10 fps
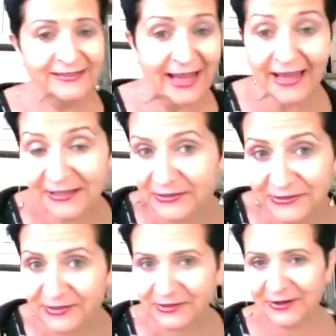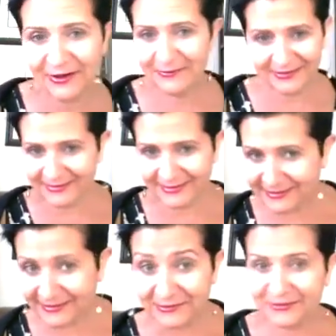8 years ago,
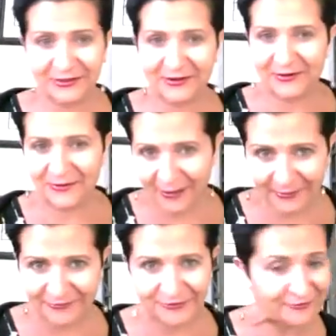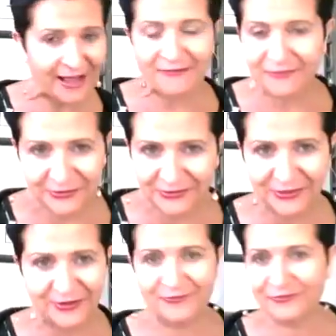6 years ago, however, 5 years
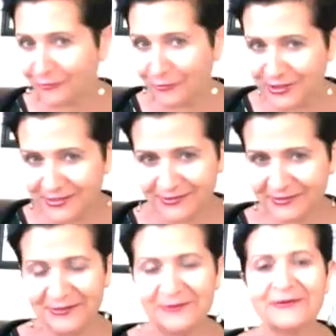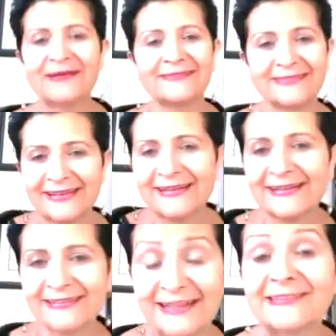ago, 4 years ago, and
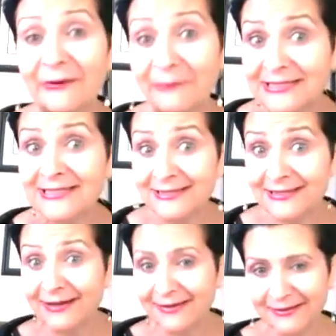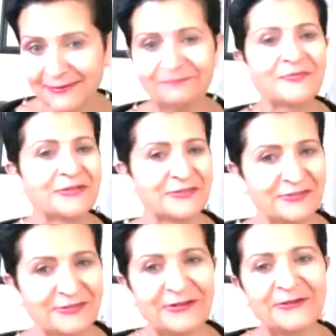that's how I did it, right?
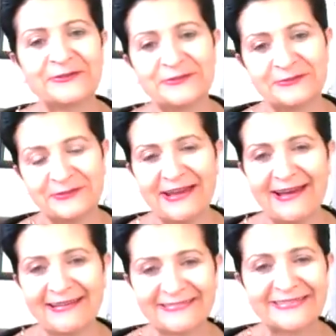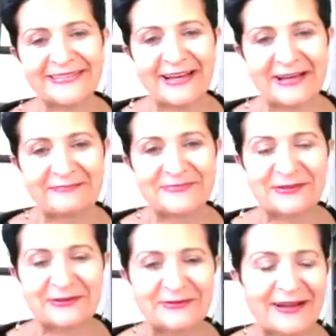So yeah.
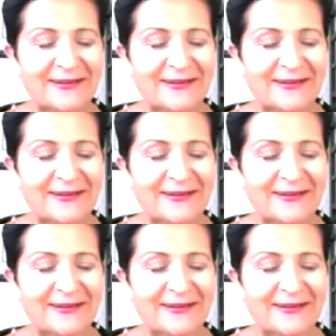So